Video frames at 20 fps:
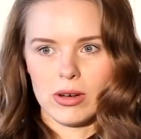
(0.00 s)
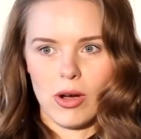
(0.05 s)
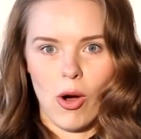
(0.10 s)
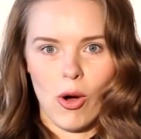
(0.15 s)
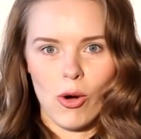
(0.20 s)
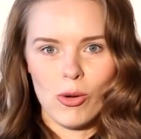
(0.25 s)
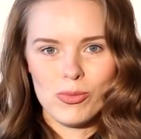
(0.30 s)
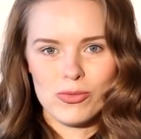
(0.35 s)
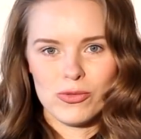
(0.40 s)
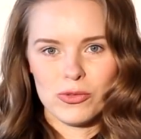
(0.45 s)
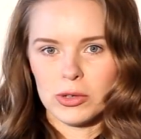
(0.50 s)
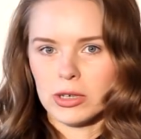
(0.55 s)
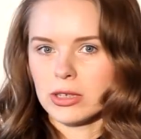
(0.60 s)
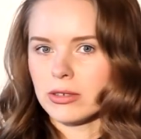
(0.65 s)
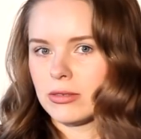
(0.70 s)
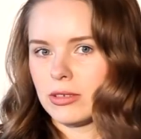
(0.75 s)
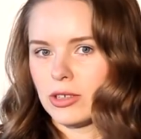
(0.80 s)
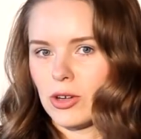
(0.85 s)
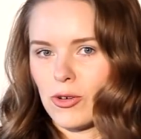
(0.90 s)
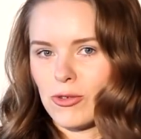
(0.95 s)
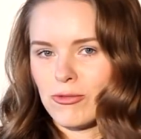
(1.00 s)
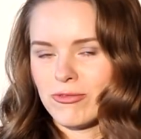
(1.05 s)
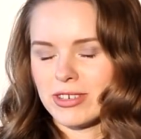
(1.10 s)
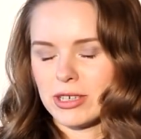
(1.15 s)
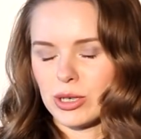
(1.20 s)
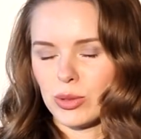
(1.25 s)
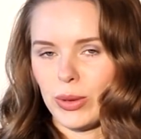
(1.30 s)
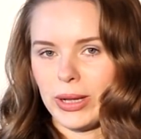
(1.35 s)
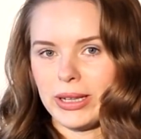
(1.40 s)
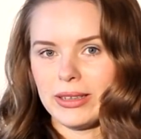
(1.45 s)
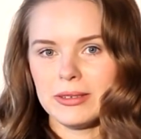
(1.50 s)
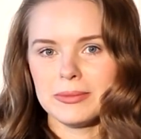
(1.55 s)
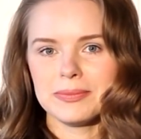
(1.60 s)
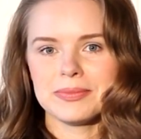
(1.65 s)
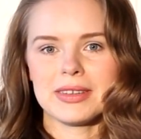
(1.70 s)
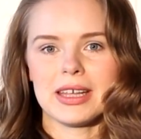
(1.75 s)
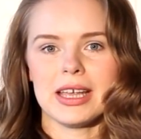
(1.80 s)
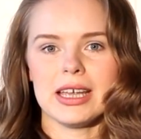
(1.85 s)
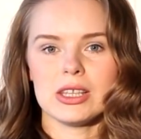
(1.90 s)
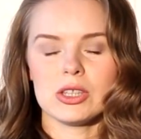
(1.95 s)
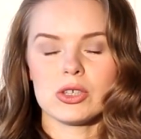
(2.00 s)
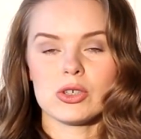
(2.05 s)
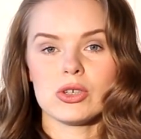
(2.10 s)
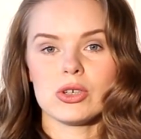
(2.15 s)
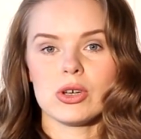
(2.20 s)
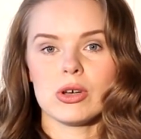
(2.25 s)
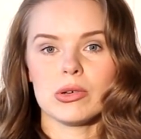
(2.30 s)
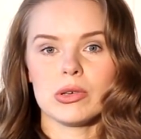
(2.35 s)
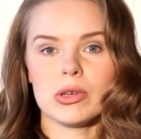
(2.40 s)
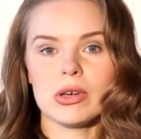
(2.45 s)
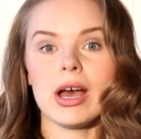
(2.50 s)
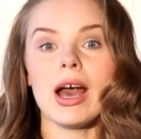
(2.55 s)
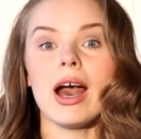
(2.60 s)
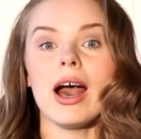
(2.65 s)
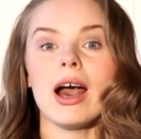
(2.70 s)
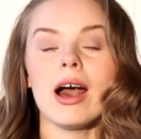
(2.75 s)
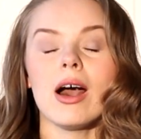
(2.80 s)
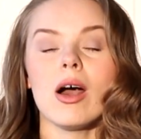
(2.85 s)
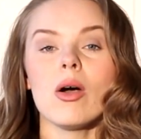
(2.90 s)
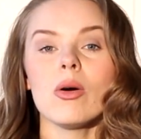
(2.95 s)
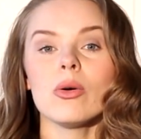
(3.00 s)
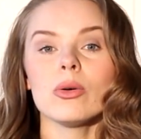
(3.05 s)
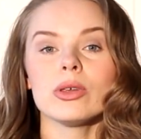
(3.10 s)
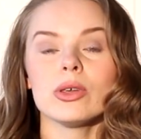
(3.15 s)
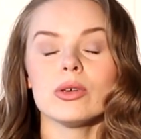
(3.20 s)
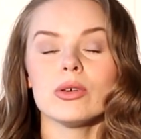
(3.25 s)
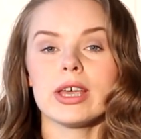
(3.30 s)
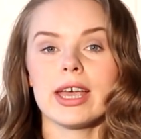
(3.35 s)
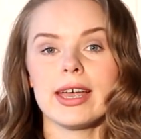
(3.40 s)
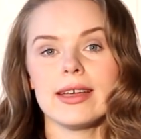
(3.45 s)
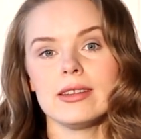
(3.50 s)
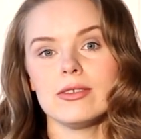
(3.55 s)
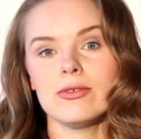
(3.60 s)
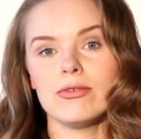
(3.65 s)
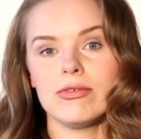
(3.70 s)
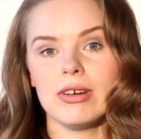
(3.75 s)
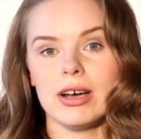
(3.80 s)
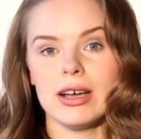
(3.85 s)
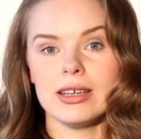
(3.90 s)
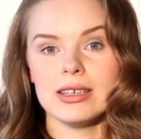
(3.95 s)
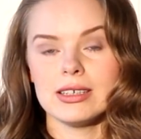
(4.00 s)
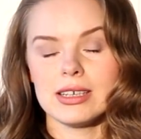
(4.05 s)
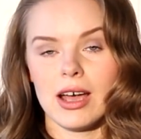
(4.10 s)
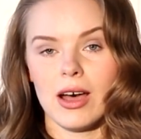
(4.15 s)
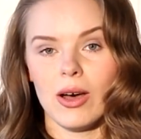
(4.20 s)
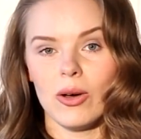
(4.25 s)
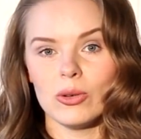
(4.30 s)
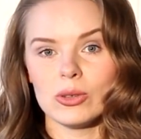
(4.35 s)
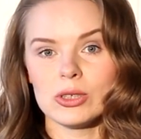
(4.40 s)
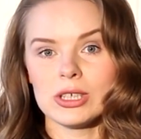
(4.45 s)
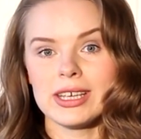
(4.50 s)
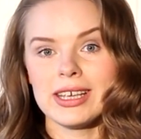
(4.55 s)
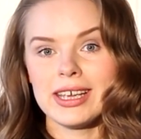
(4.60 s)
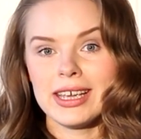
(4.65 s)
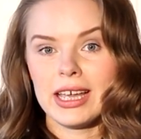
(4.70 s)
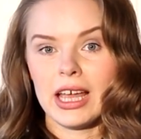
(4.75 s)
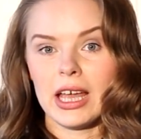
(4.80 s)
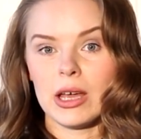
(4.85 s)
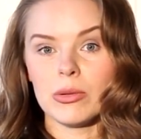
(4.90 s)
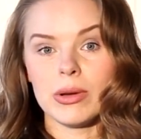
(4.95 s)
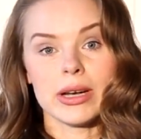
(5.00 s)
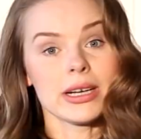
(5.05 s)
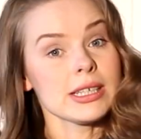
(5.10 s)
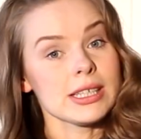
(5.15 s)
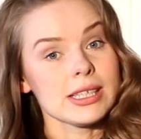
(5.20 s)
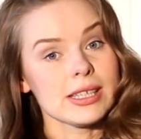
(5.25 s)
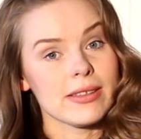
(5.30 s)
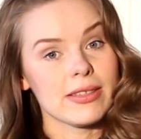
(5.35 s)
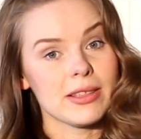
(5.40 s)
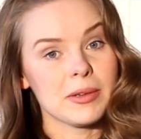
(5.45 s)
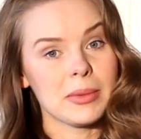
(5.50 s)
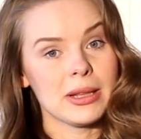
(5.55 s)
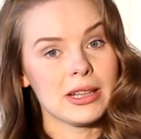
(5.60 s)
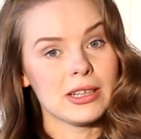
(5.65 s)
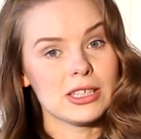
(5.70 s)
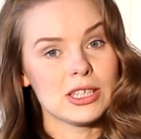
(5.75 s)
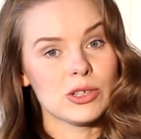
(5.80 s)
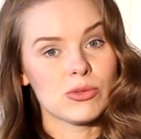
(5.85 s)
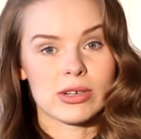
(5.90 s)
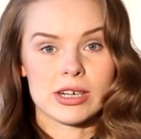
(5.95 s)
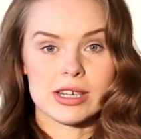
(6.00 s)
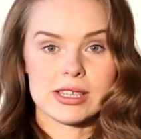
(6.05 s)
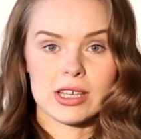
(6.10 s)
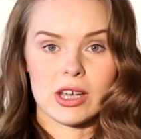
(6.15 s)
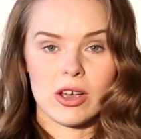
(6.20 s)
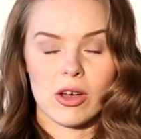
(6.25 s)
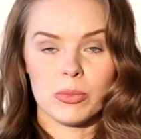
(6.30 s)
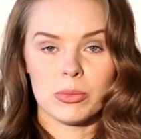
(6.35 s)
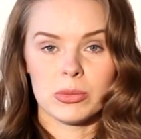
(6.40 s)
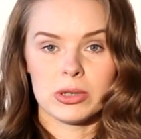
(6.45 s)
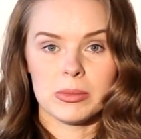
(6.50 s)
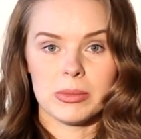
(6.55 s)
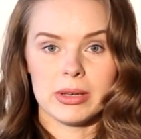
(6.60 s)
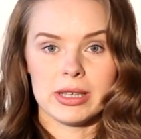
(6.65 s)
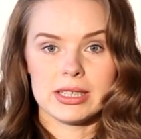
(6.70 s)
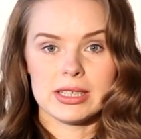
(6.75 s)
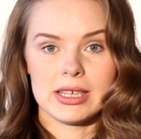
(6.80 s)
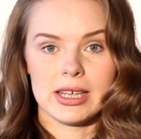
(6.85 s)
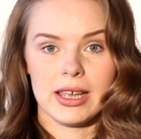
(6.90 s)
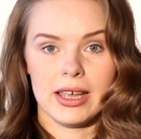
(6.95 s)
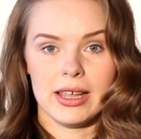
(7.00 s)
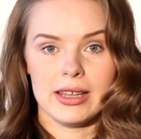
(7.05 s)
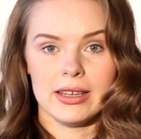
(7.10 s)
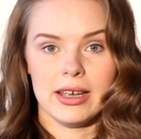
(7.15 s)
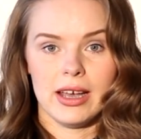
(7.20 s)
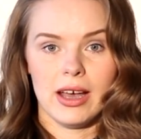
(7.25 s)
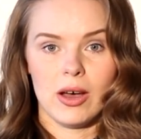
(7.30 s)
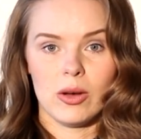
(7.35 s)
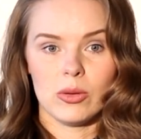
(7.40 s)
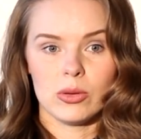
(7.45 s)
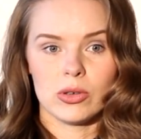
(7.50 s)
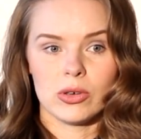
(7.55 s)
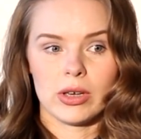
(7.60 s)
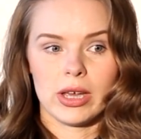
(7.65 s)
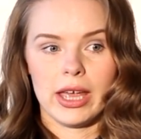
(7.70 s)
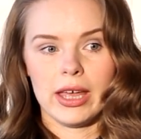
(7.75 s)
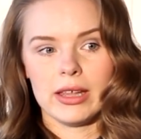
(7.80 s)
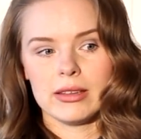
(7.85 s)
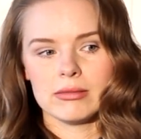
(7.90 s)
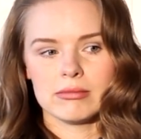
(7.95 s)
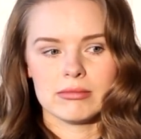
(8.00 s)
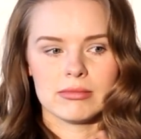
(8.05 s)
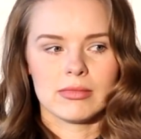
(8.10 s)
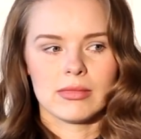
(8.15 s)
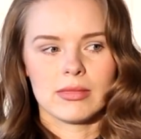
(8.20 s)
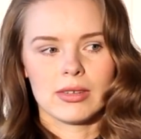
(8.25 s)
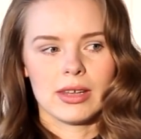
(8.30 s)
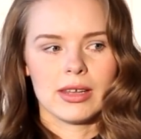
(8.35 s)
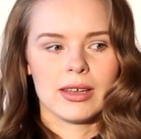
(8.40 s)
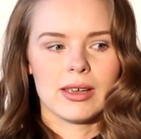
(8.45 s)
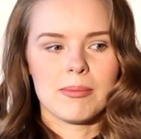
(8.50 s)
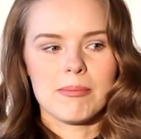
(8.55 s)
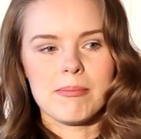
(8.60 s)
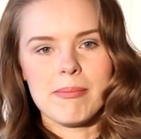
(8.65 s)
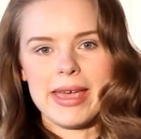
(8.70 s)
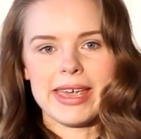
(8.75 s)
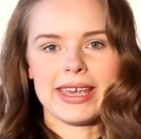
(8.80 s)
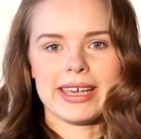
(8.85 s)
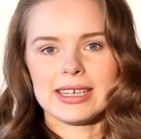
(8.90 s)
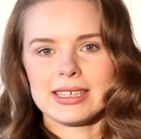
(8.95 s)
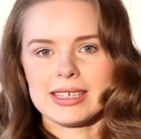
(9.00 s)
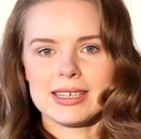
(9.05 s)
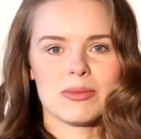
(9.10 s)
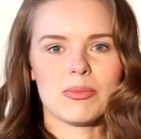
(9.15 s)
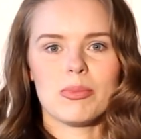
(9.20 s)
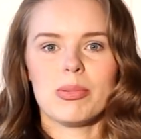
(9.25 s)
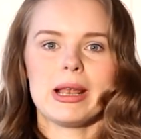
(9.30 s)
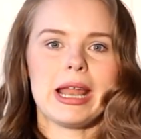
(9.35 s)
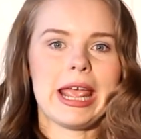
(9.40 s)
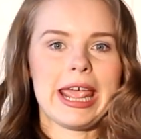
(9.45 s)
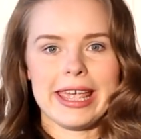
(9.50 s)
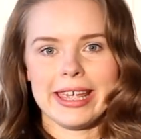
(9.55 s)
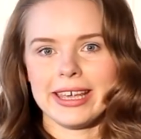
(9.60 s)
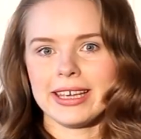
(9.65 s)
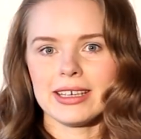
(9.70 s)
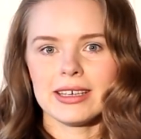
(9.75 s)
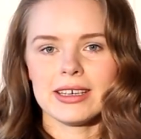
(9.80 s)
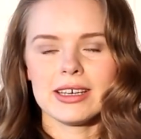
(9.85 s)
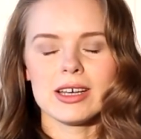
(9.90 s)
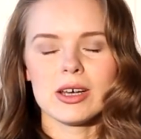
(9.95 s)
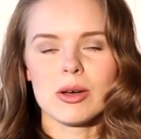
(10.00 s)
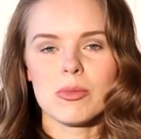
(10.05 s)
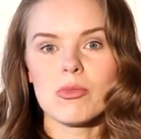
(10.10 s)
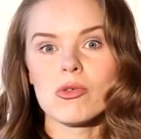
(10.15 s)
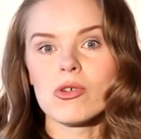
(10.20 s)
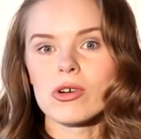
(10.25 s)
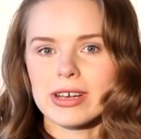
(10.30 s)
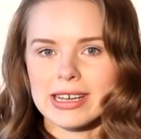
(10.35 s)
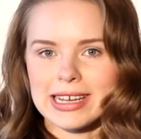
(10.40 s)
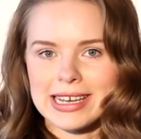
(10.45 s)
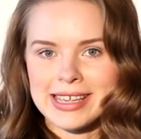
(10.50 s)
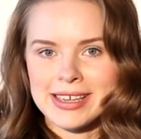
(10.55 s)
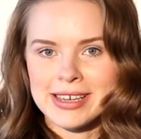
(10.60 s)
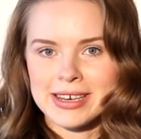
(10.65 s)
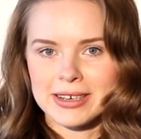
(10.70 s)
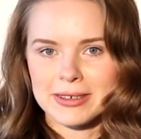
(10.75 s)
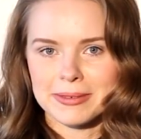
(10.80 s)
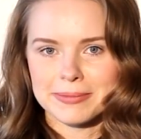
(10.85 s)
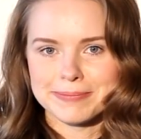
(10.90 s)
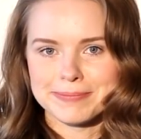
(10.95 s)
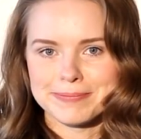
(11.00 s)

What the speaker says: hopefully know very well, and to show you how you can find out where is the melody, where is accompaniment, and how you can make it in playing more clear.